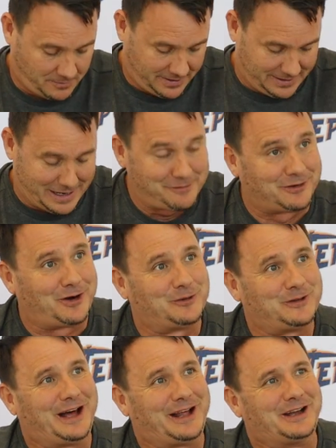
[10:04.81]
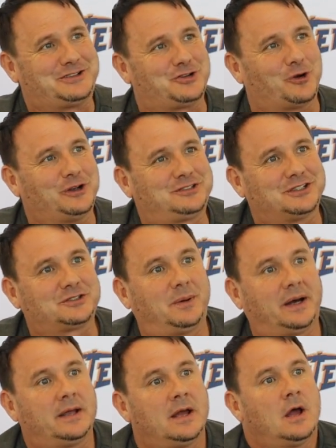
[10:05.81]
We didn't have a whole lot of choices.
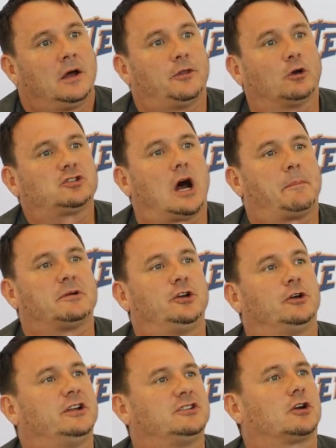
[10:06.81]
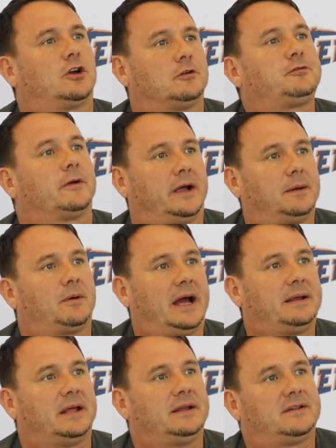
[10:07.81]
But those opportunities are good for him,
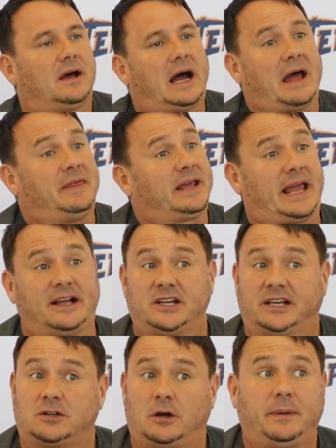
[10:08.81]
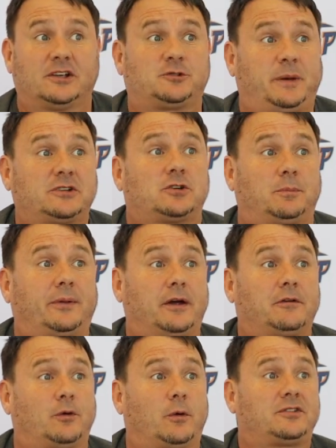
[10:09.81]
right? And I think KJ is going to be a special
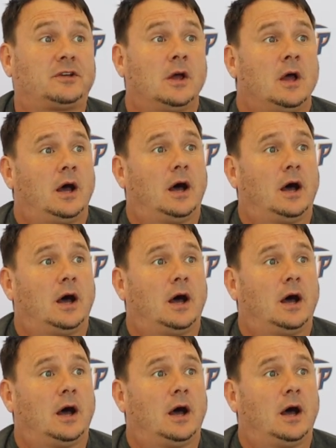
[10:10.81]
player for us.